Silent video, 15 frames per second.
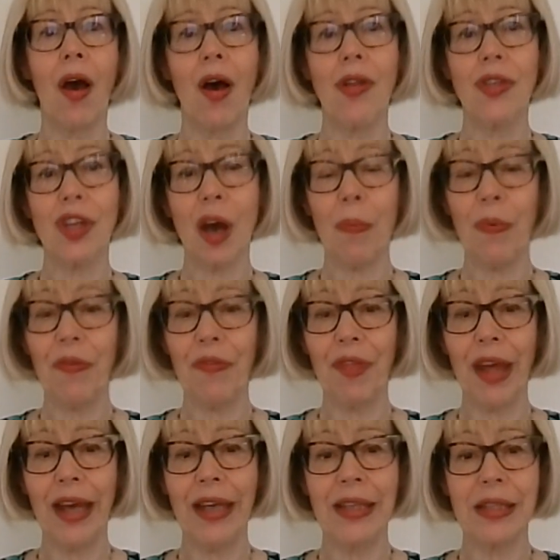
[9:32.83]
On top
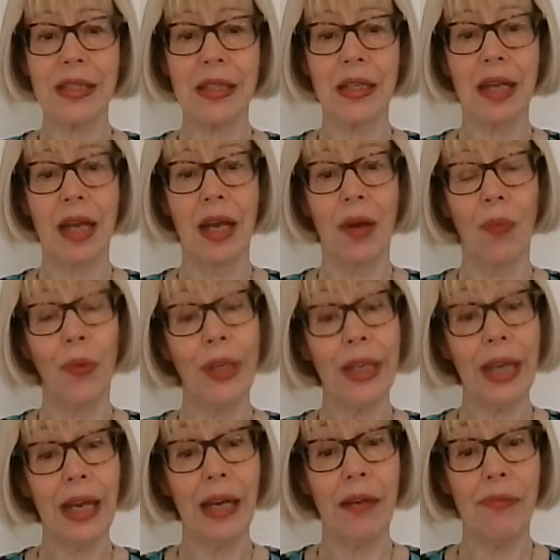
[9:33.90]
of that, we
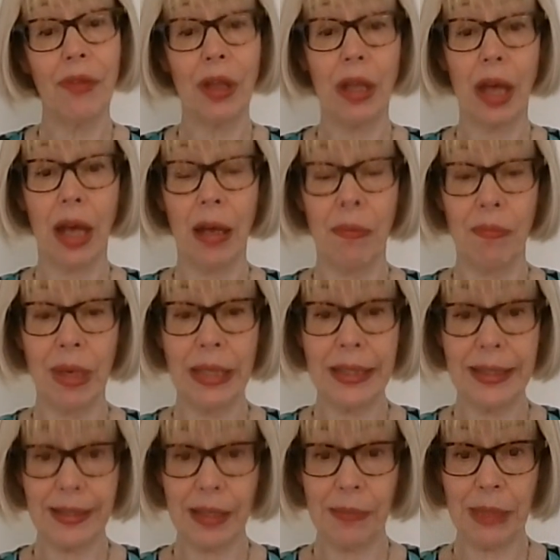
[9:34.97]
have
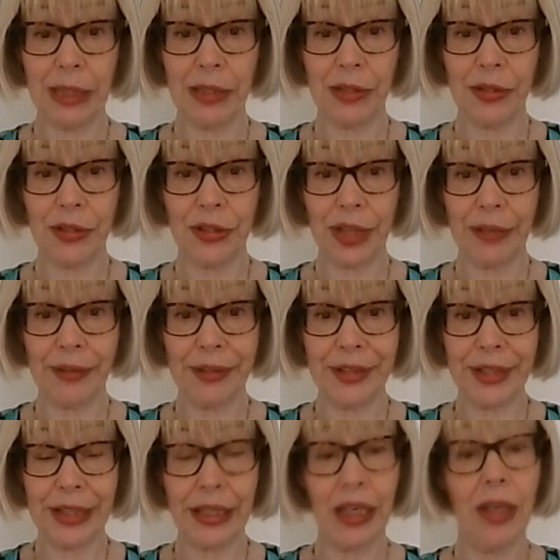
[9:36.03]
monies coming into the
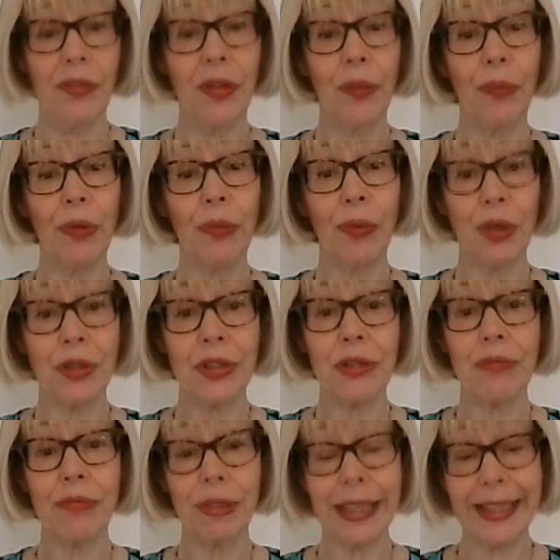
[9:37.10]
charity that we want to
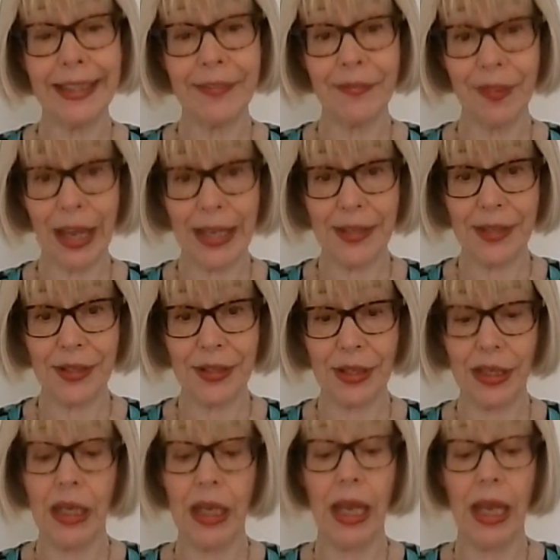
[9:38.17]
reinvest